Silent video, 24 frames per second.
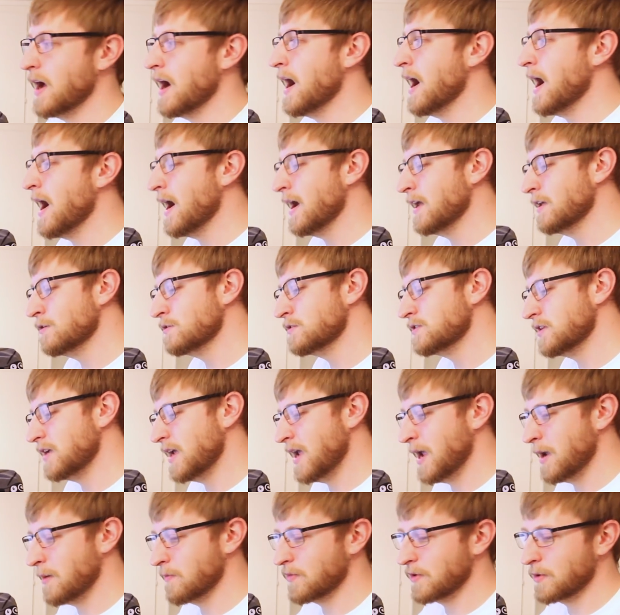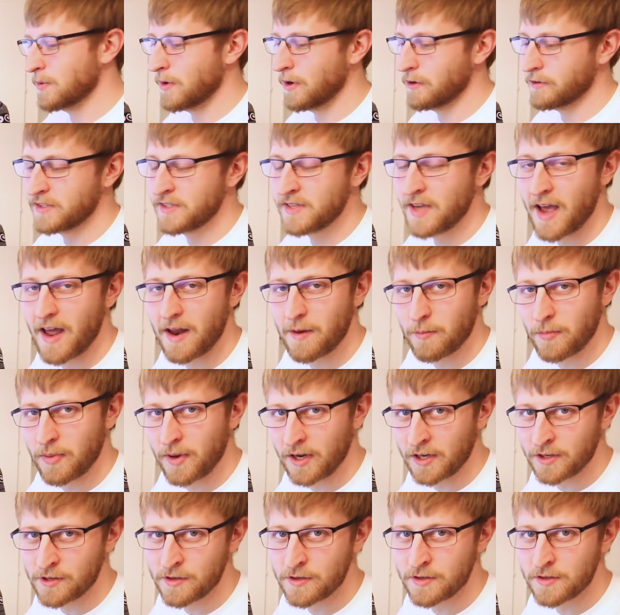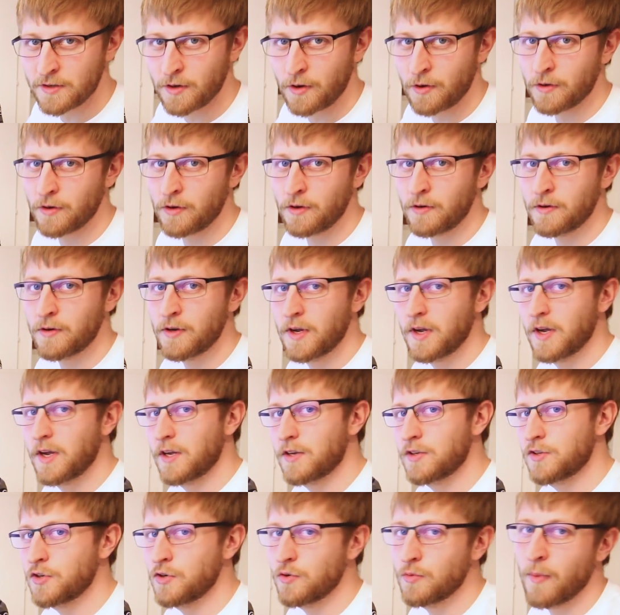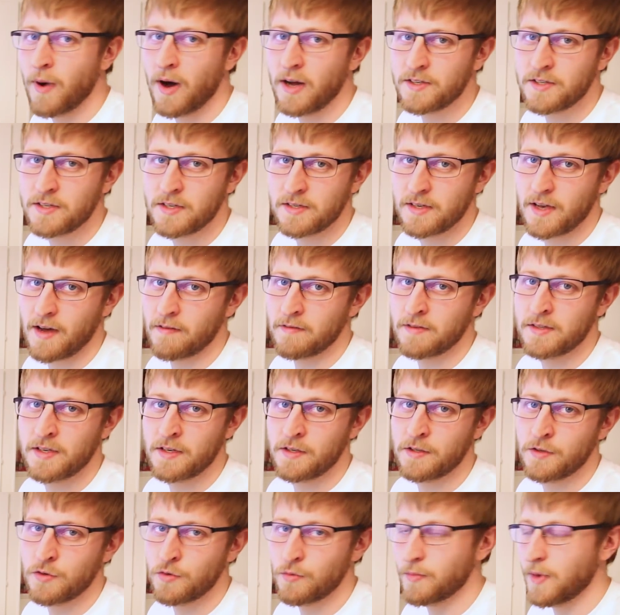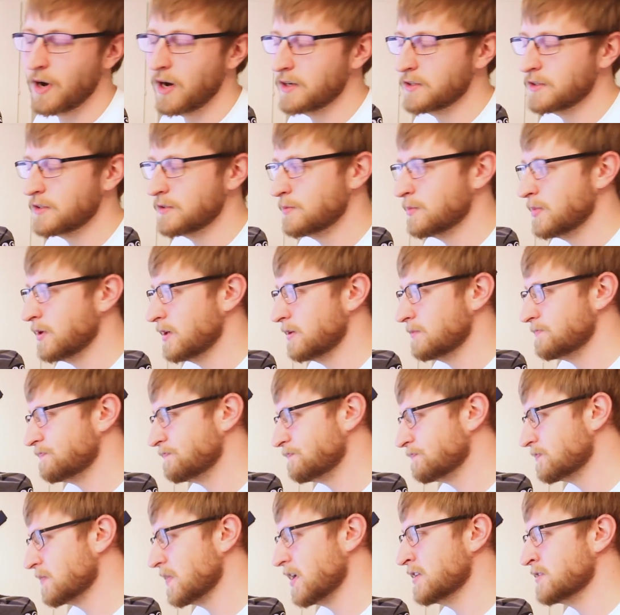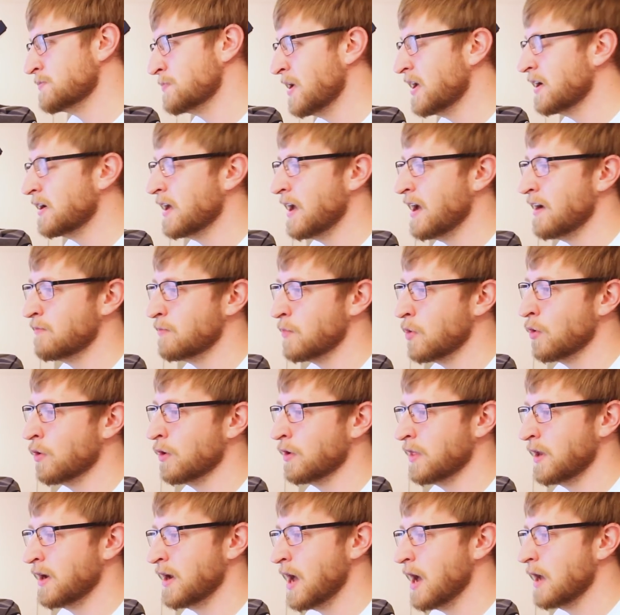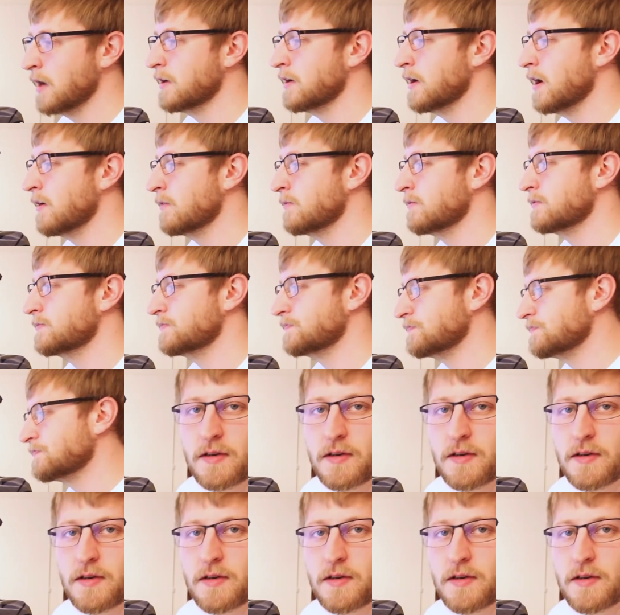I usually aim for about 10 pictures total. Too much is obviously too much, but it's better to have more than not enough.